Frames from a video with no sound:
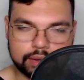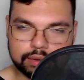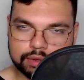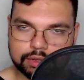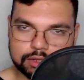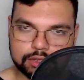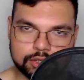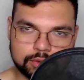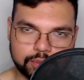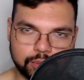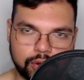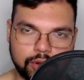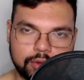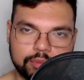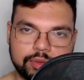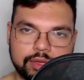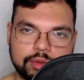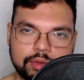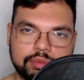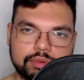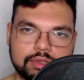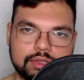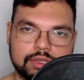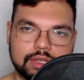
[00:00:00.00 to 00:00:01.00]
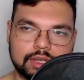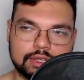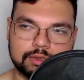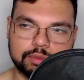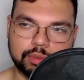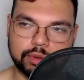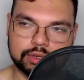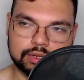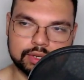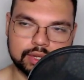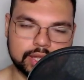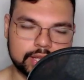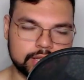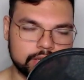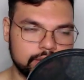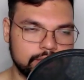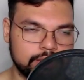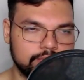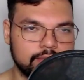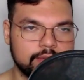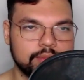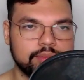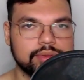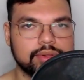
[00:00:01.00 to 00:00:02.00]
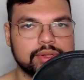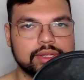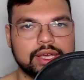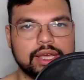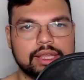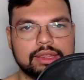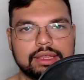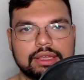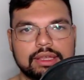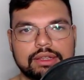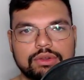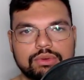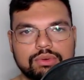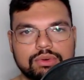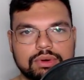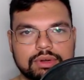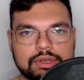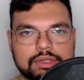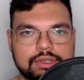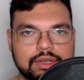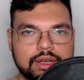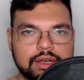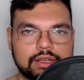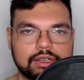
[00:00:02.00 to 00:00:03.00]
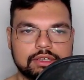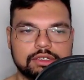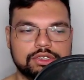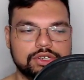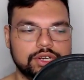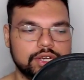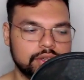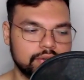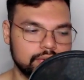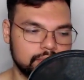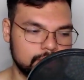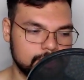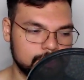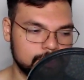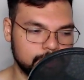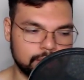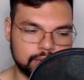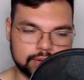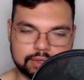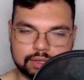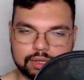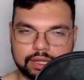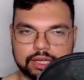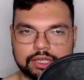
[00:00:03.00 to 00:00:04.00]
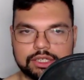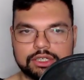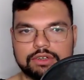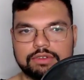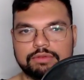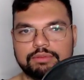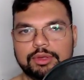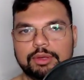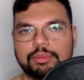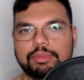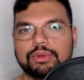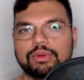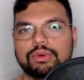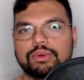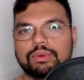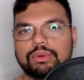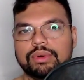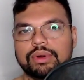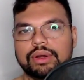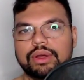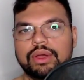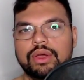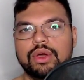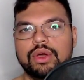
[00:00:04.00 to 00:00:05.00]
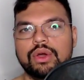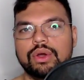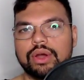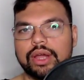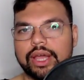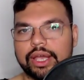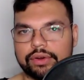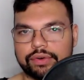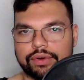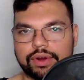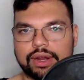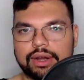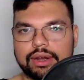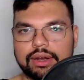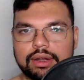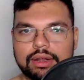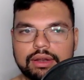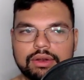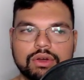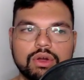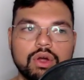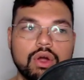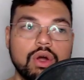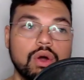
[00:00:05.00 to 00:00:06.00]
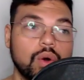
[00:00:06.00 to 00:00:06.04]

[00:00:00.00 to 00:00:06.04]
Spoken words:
small people, that small selection of people at the New York Stock Exchange, or the small selection of people who are accredited?